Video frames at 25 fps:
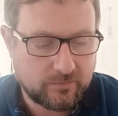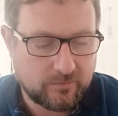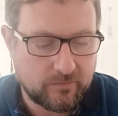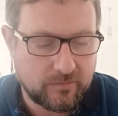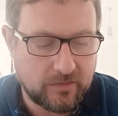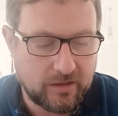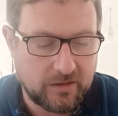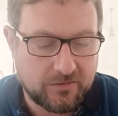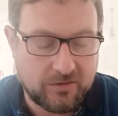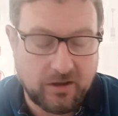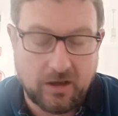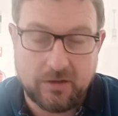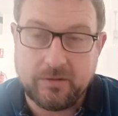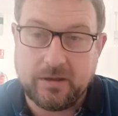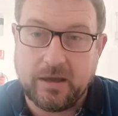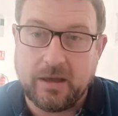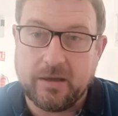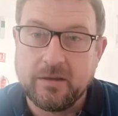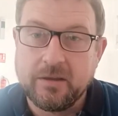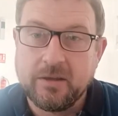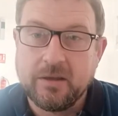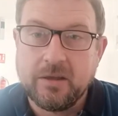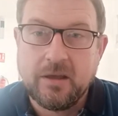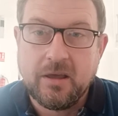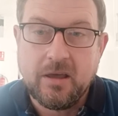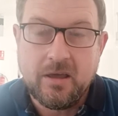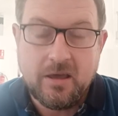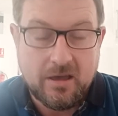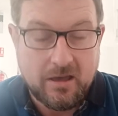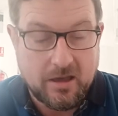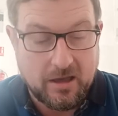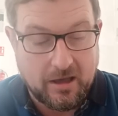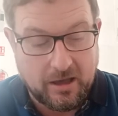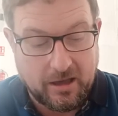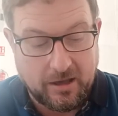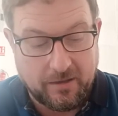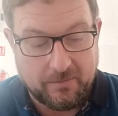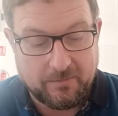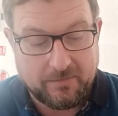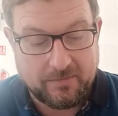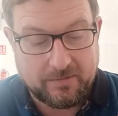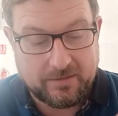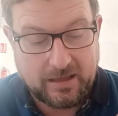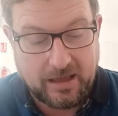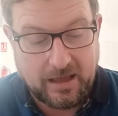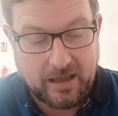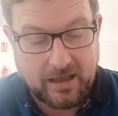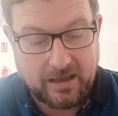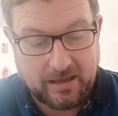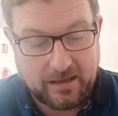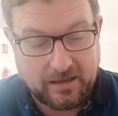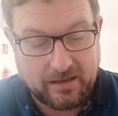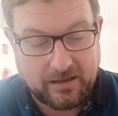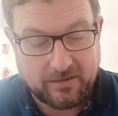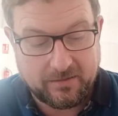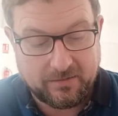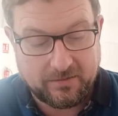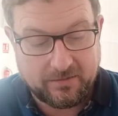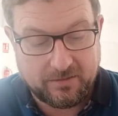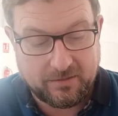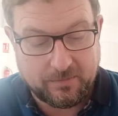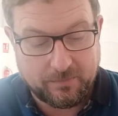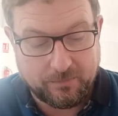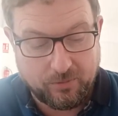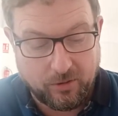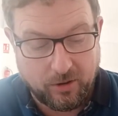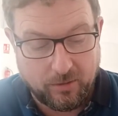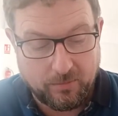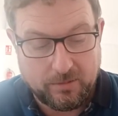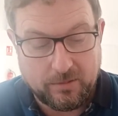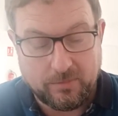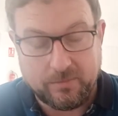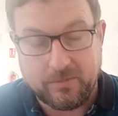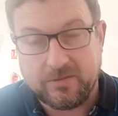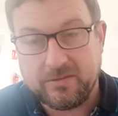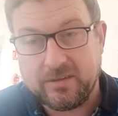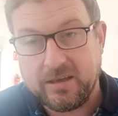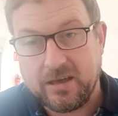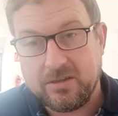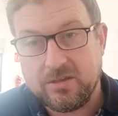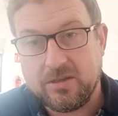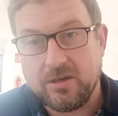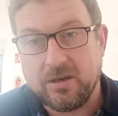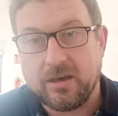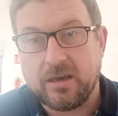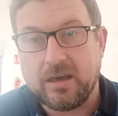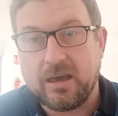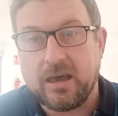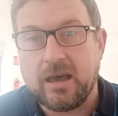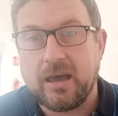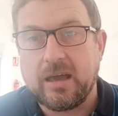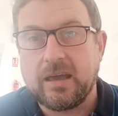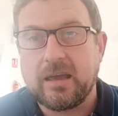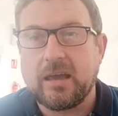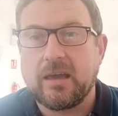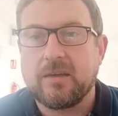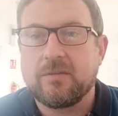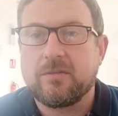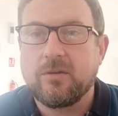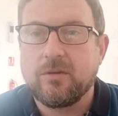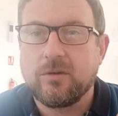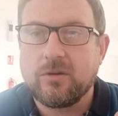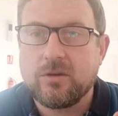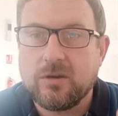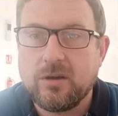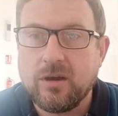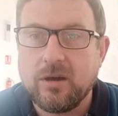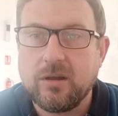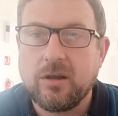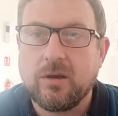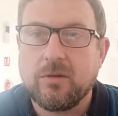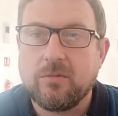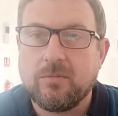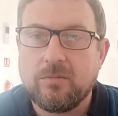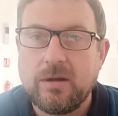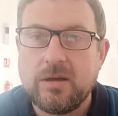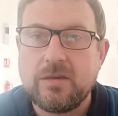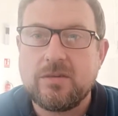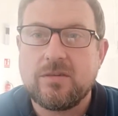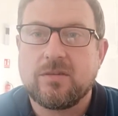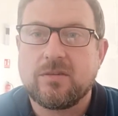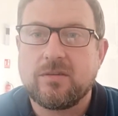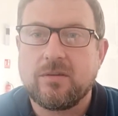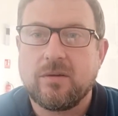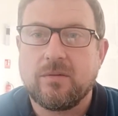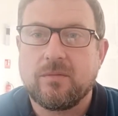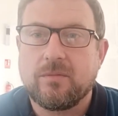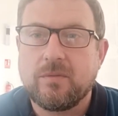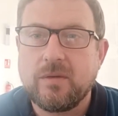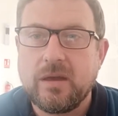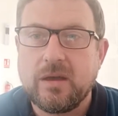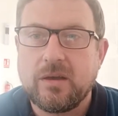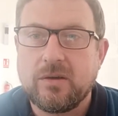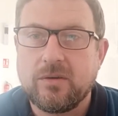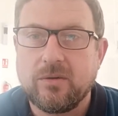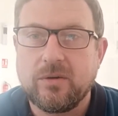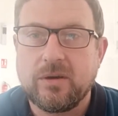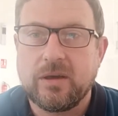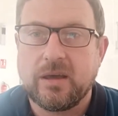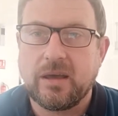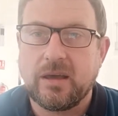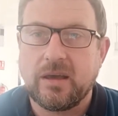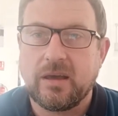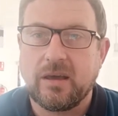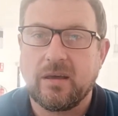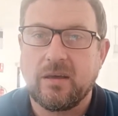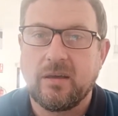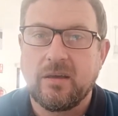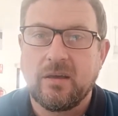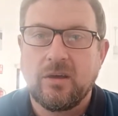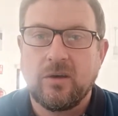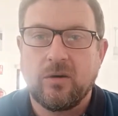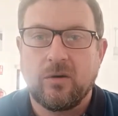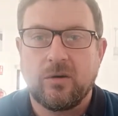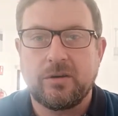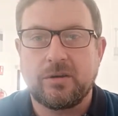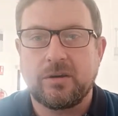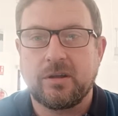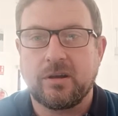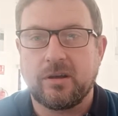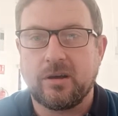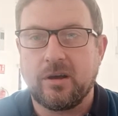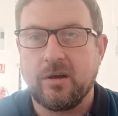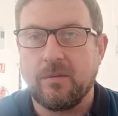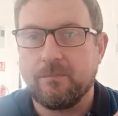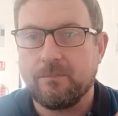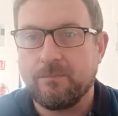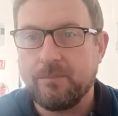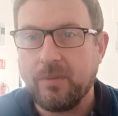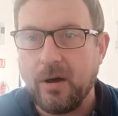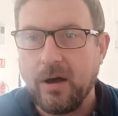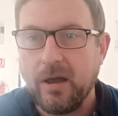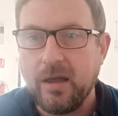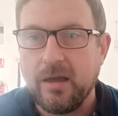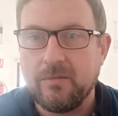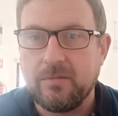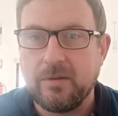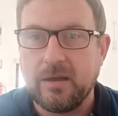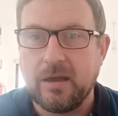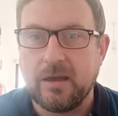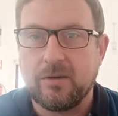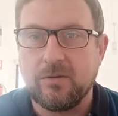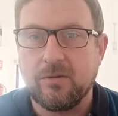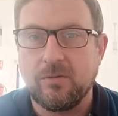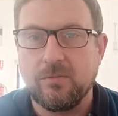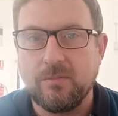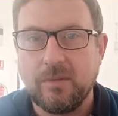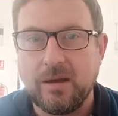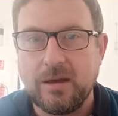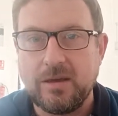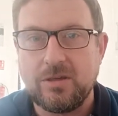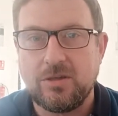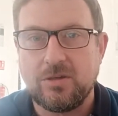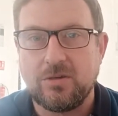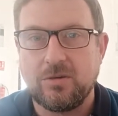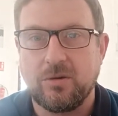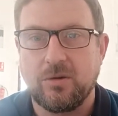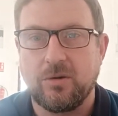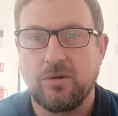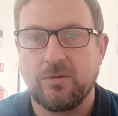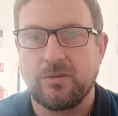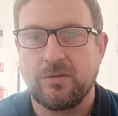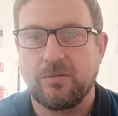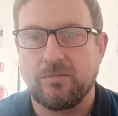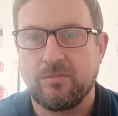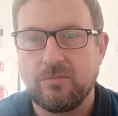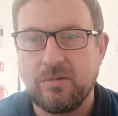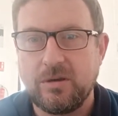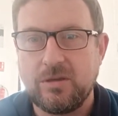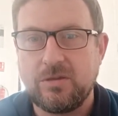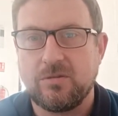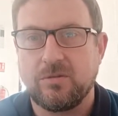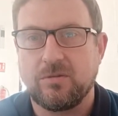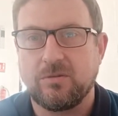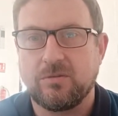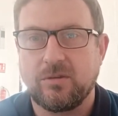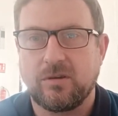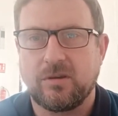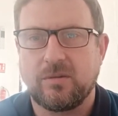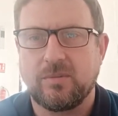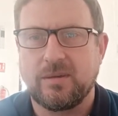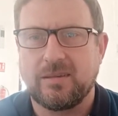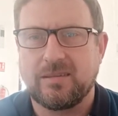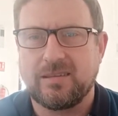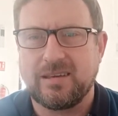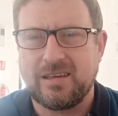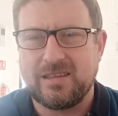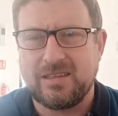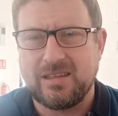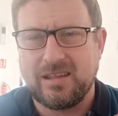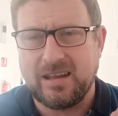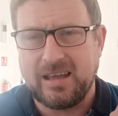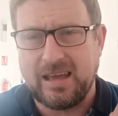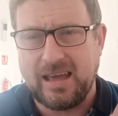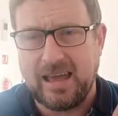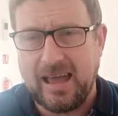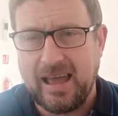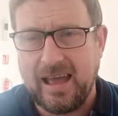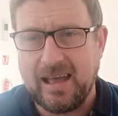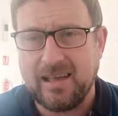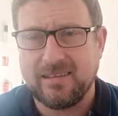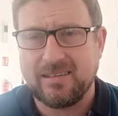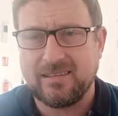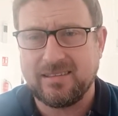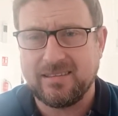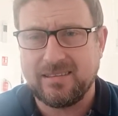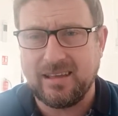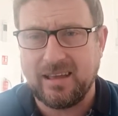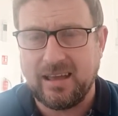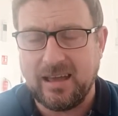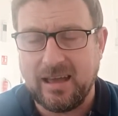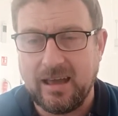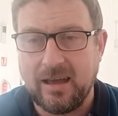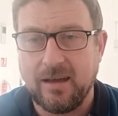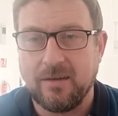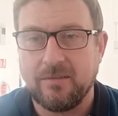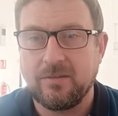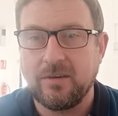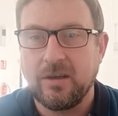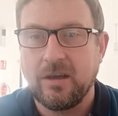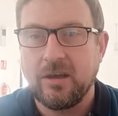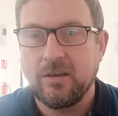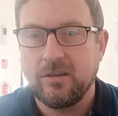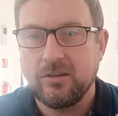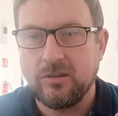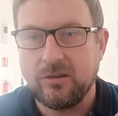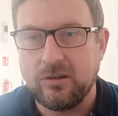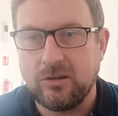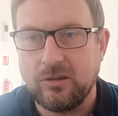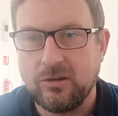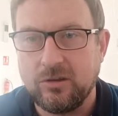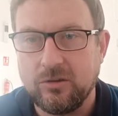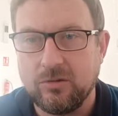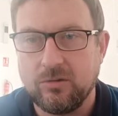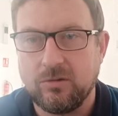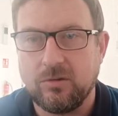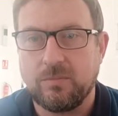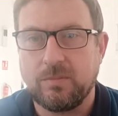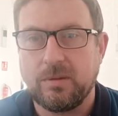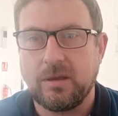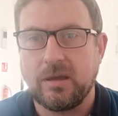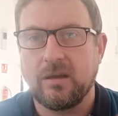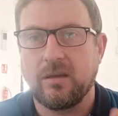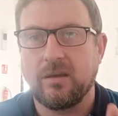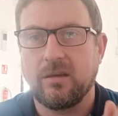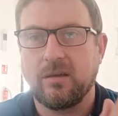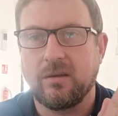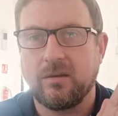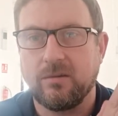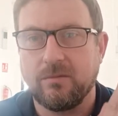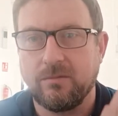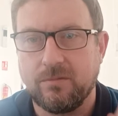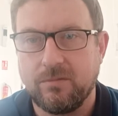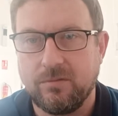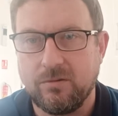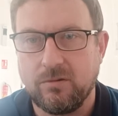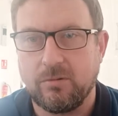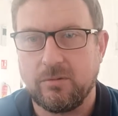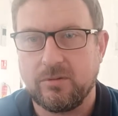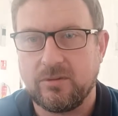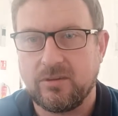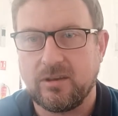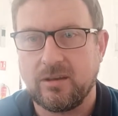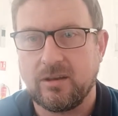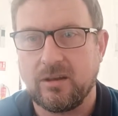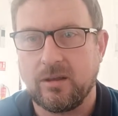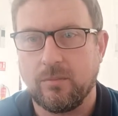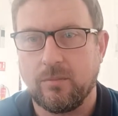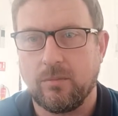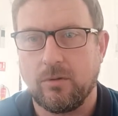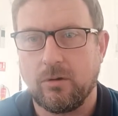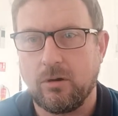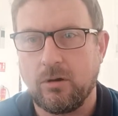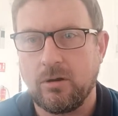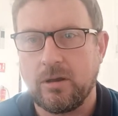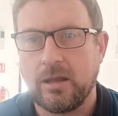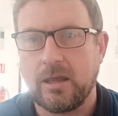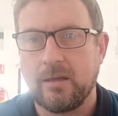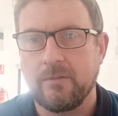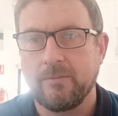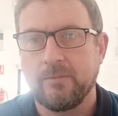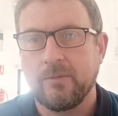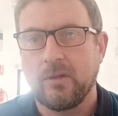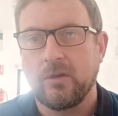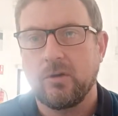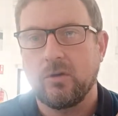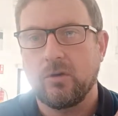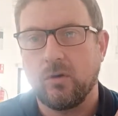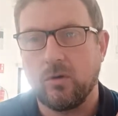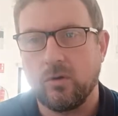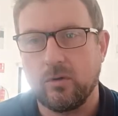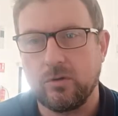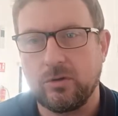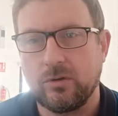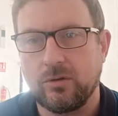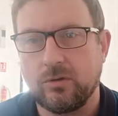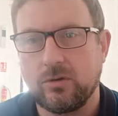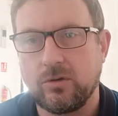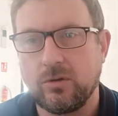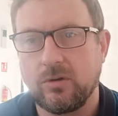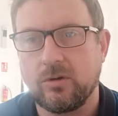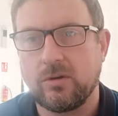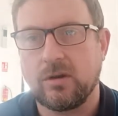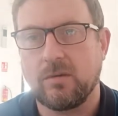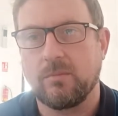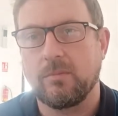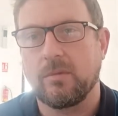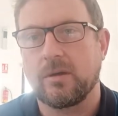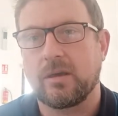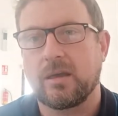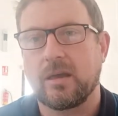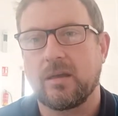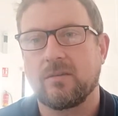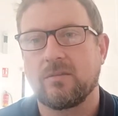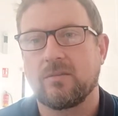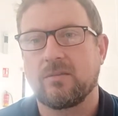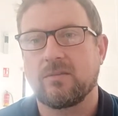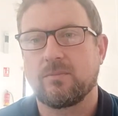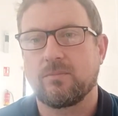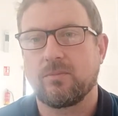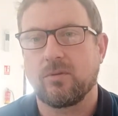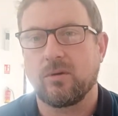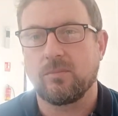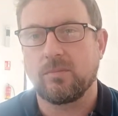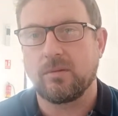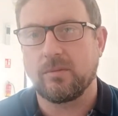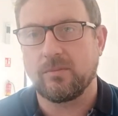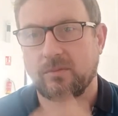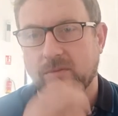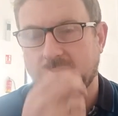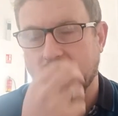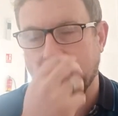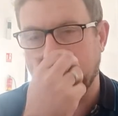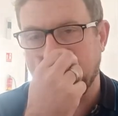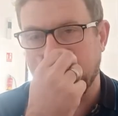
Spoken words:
So yeah, that is the problem with section K. If you're going to register a vehicle here, or you're going to go buy a vehicle, make sure on the original documentation it has to have the European conformity number on it, or you could come up against problems.